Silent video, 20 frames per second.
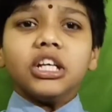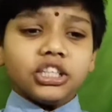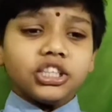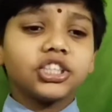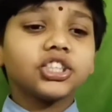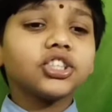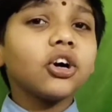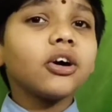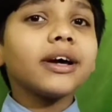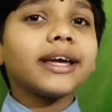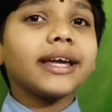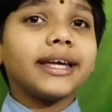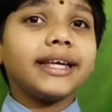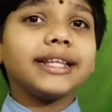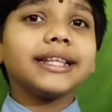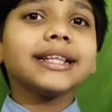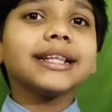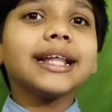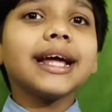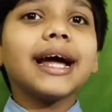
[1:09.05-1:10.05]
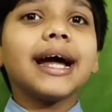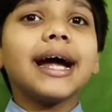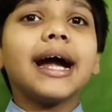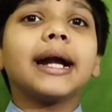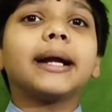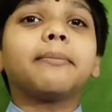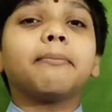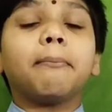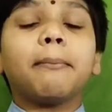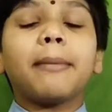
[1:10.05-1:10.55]
So, in
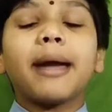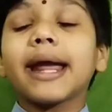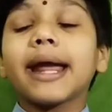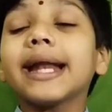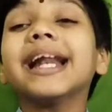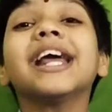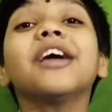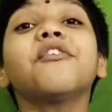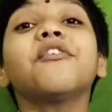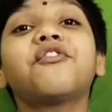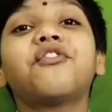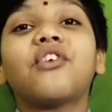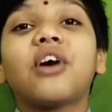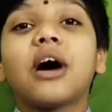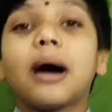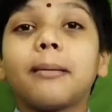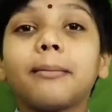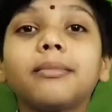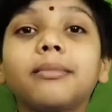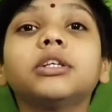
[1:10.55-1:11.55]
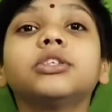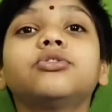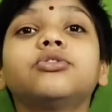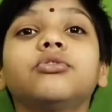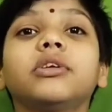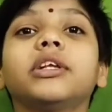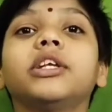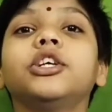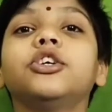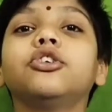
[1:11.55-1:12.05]
that, mainly farmers
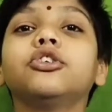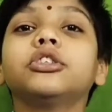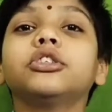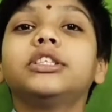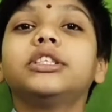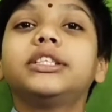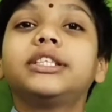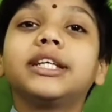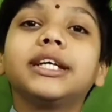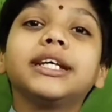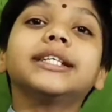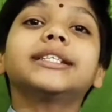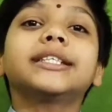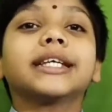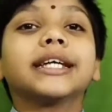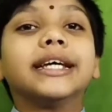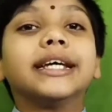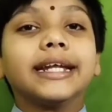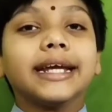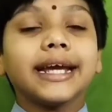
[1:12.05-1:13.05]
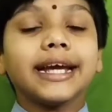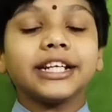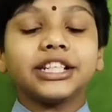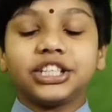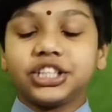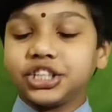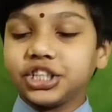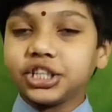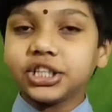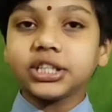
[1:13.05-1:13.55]
will use this
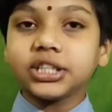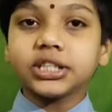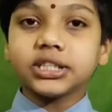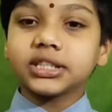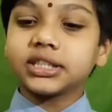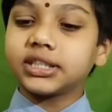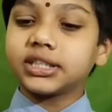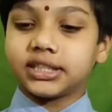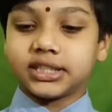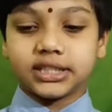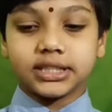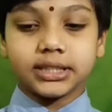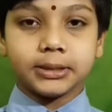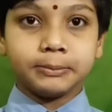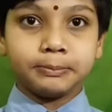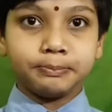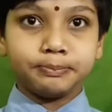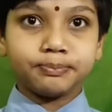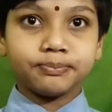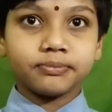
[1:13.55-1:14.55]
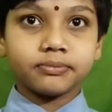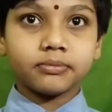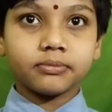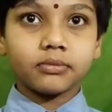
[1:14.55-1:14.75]
irrigation system.